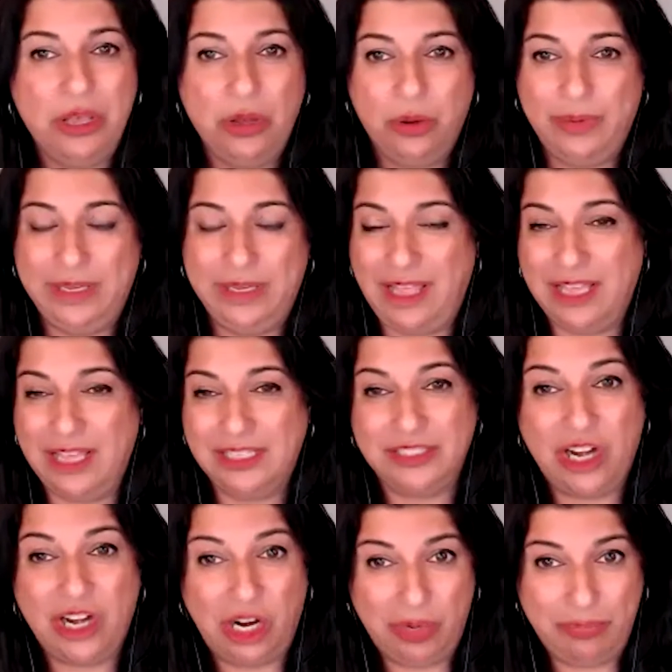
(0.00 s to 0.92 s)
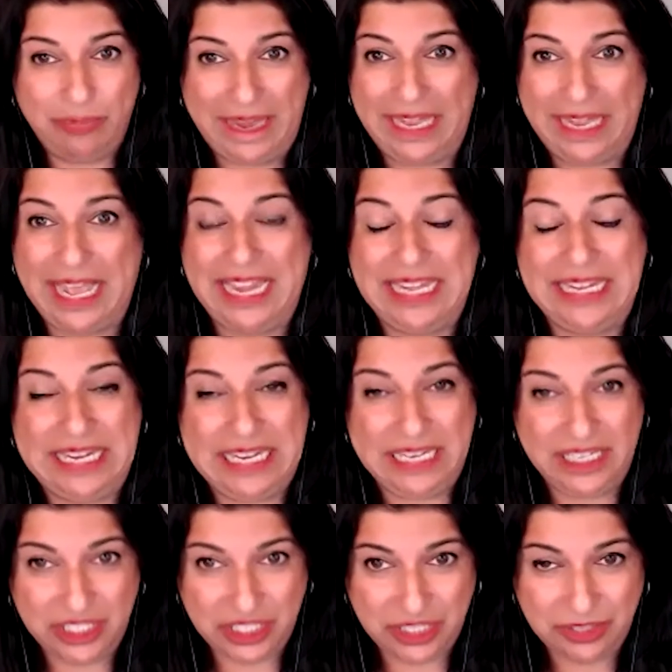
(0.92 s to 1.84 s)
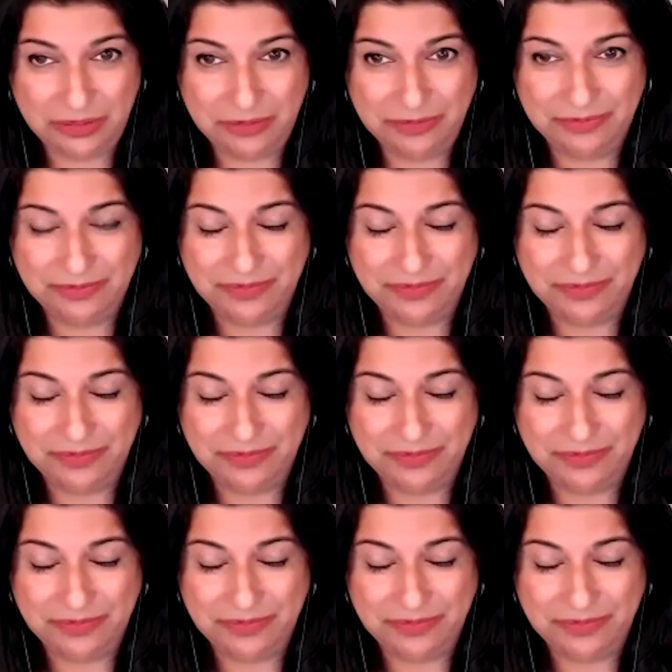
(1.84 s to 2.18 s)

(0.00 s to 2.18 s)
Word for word: we lost the heartbeat. I need you.